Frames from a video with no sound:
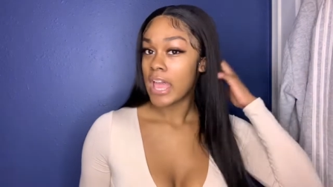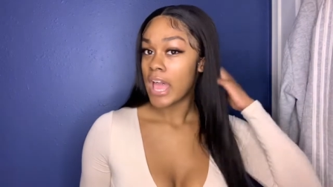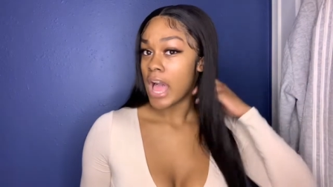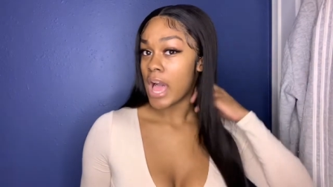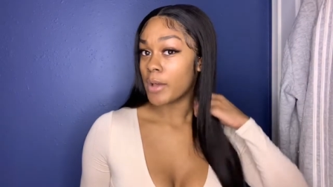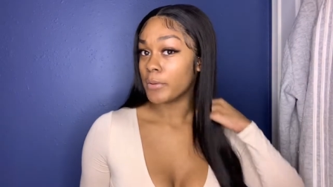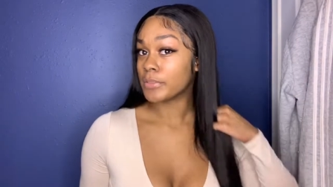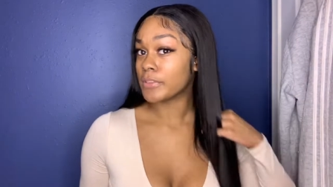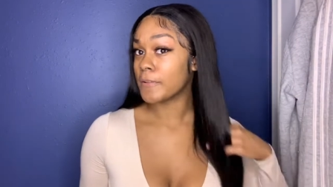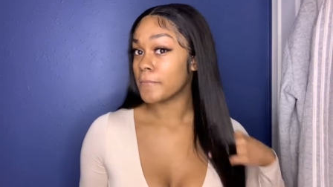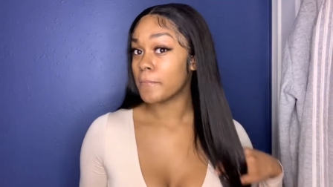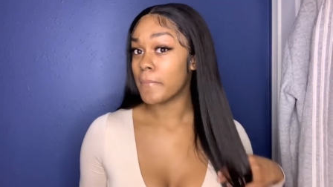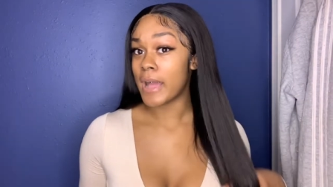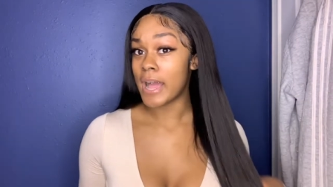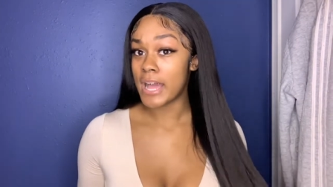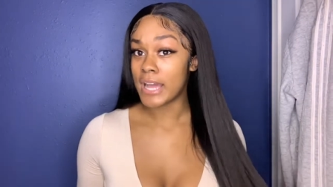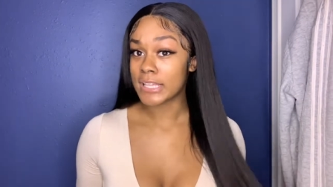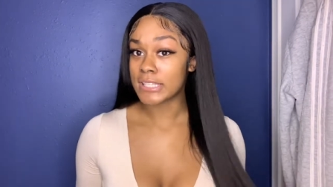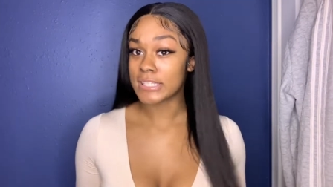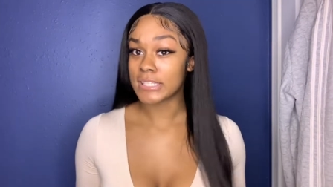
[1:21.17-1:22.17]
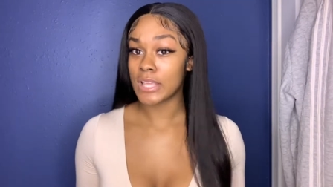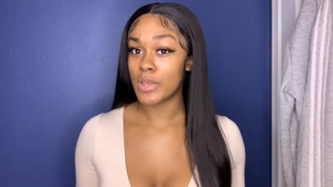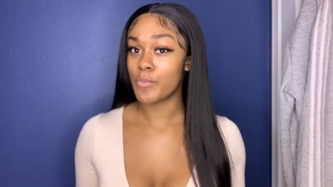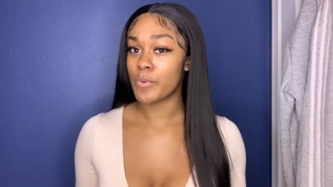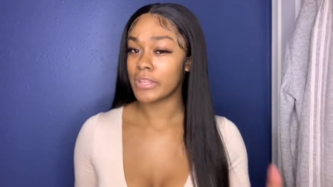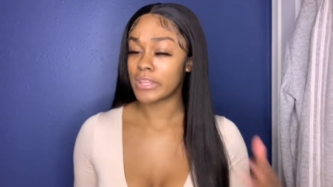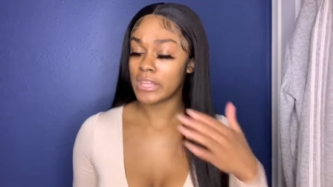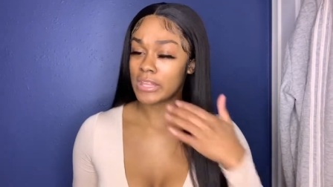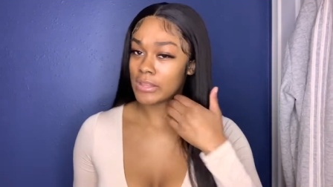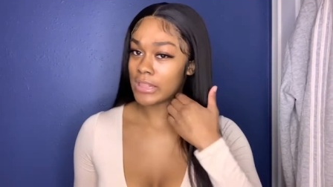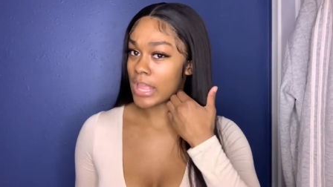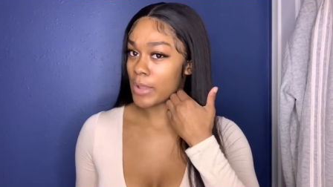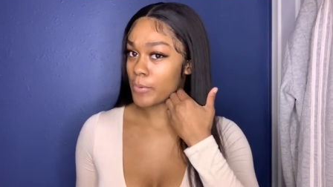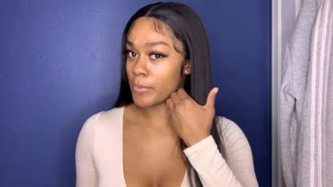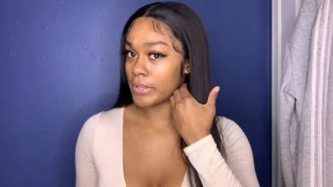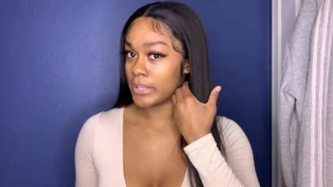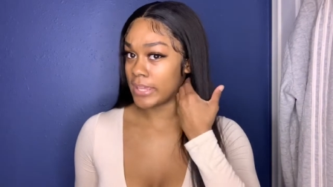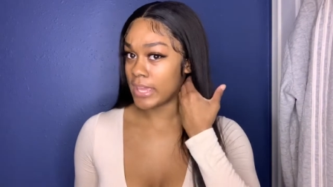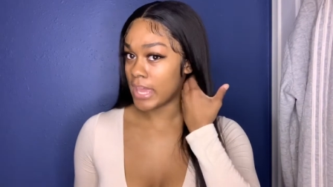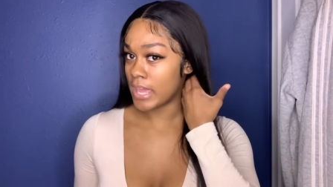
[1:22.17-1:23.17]
out the box and what like
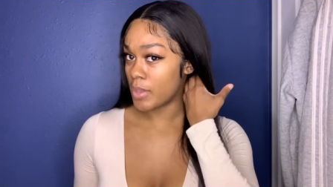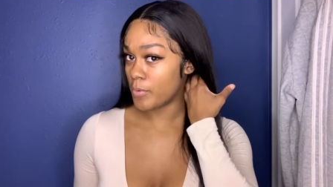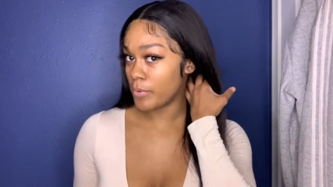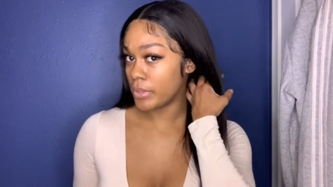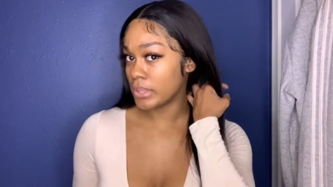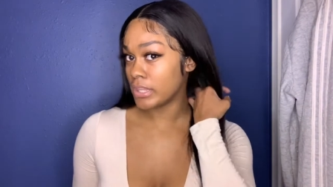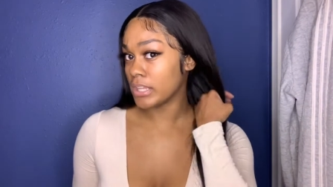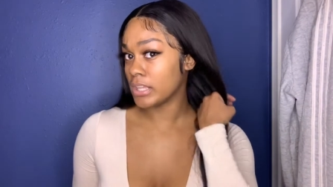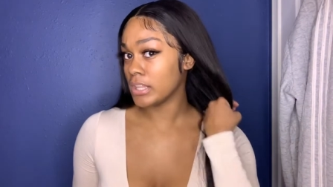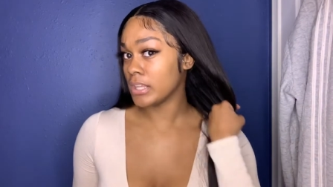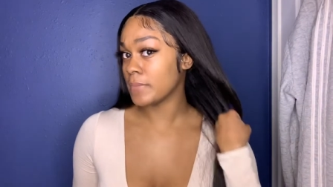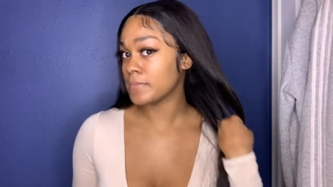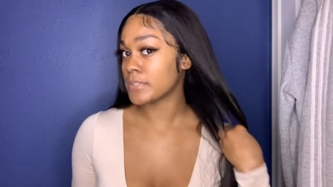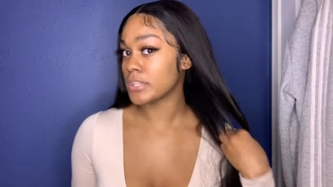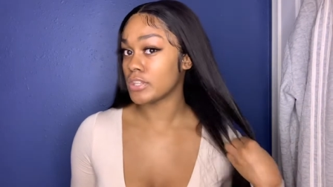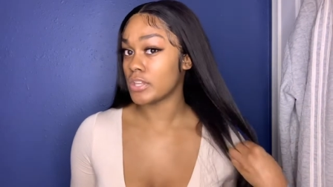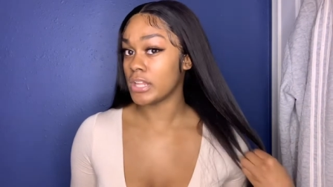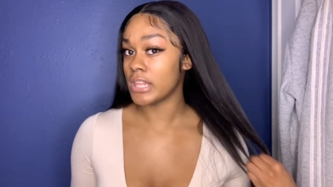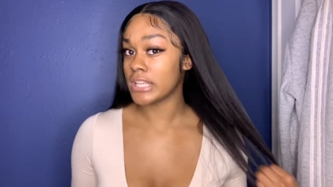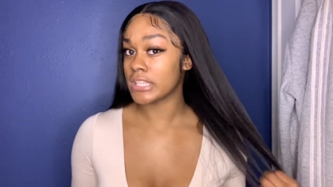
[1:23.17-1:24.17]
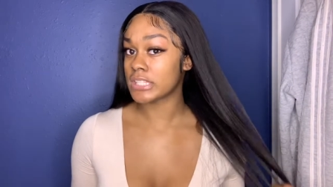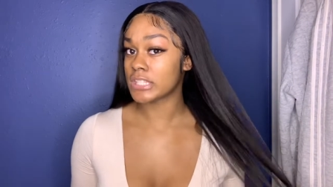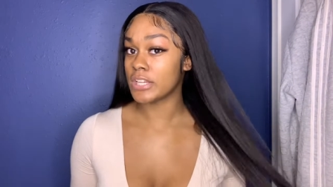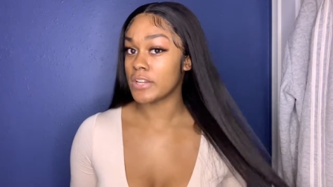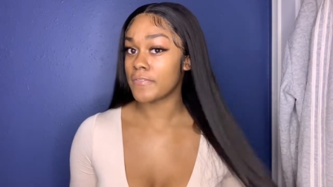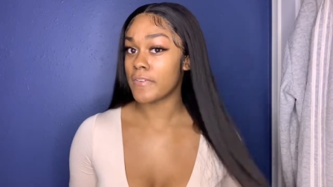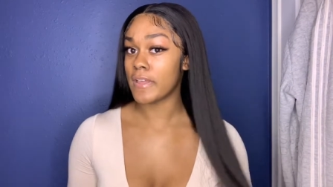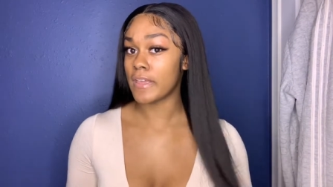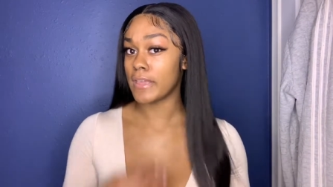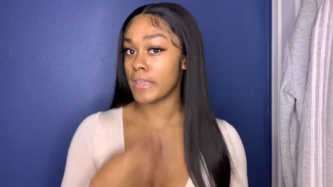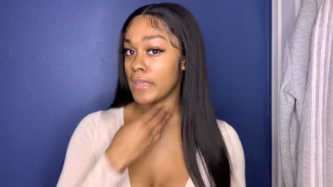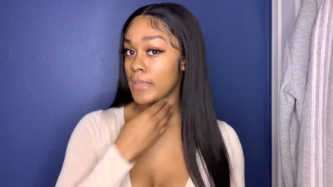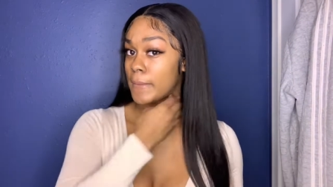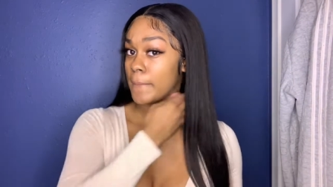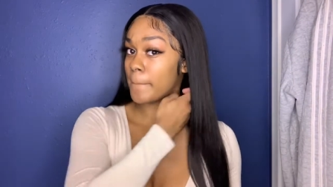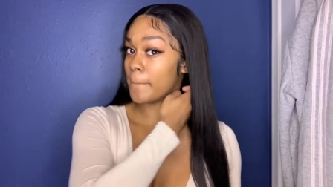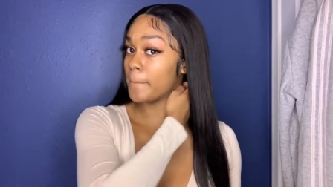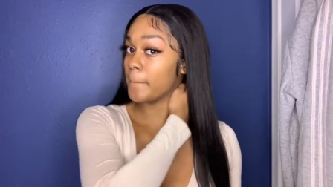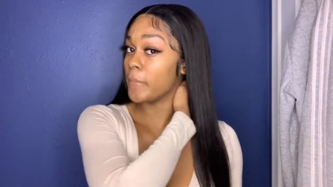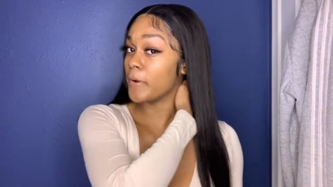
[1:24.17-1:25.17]
what it came with, the clips and all that stuff,
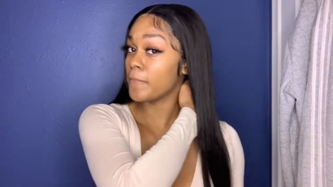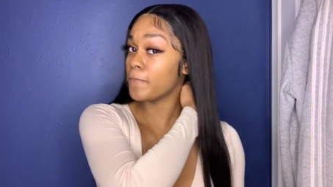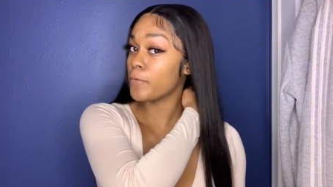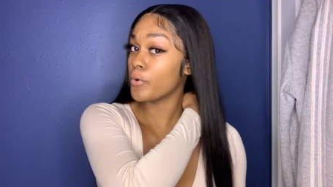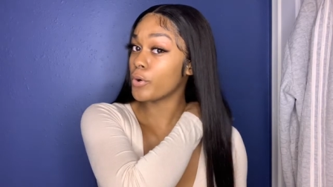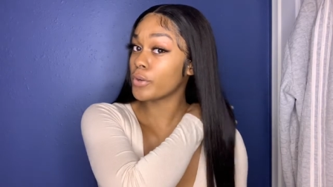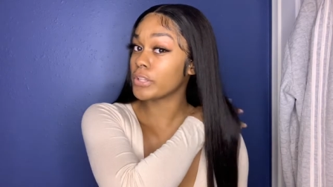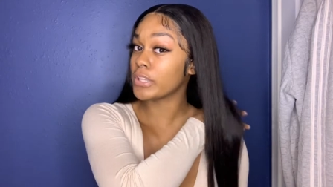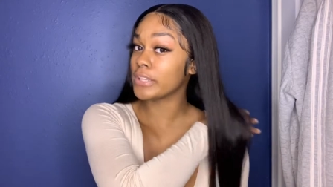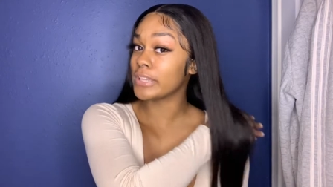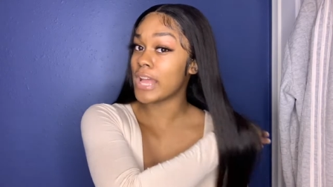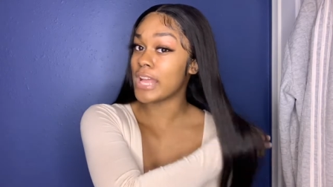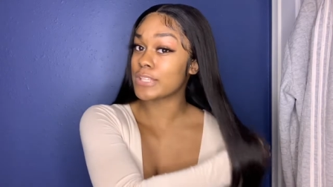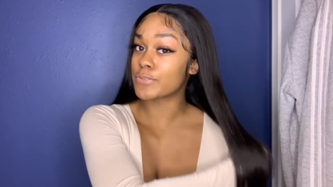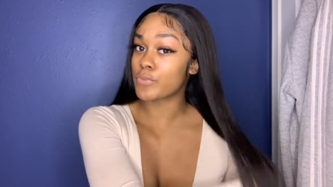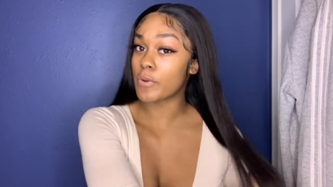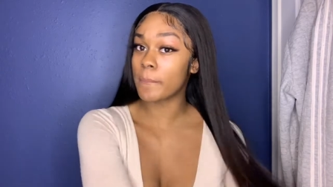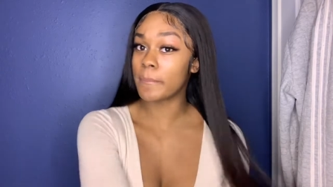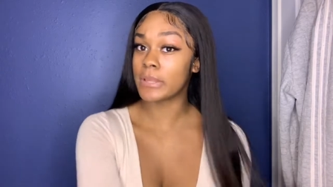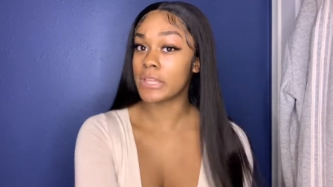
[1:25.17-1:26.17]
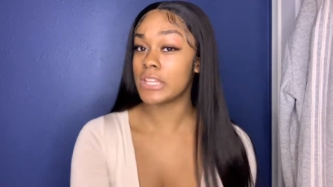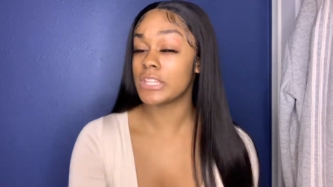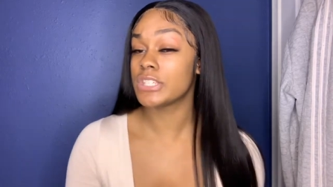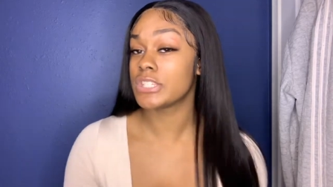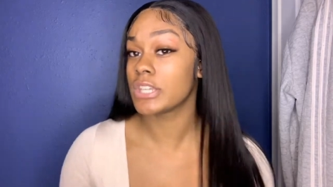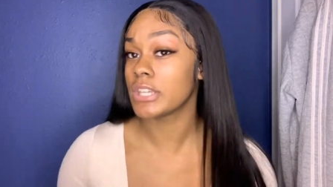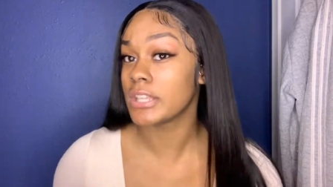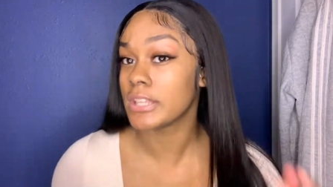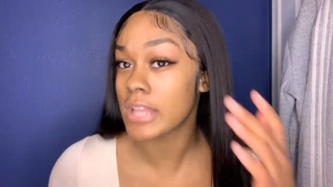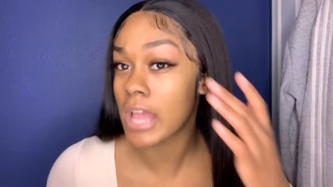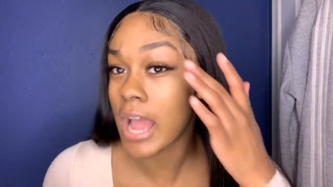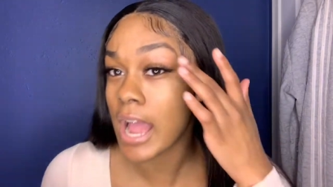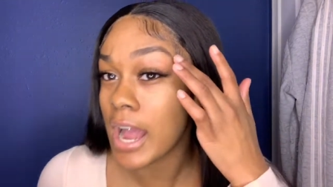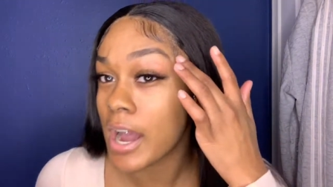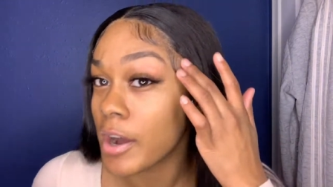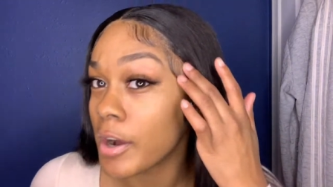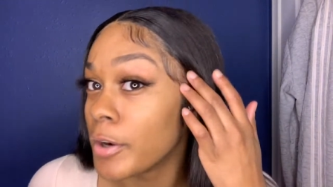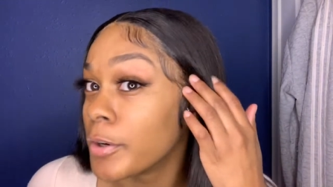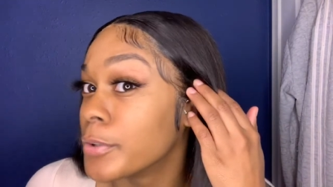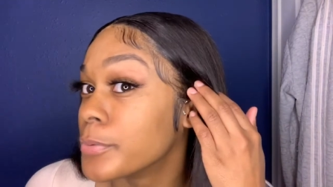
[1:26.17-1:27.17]
and before the knots were bleached and
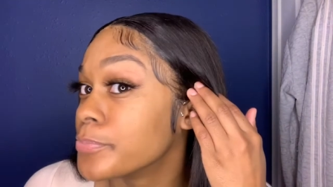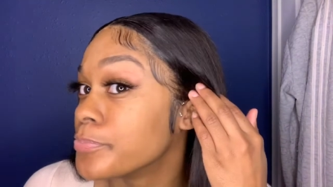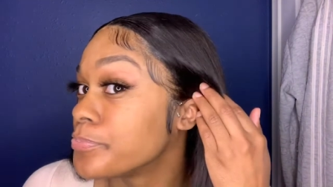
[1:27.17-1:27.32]
now.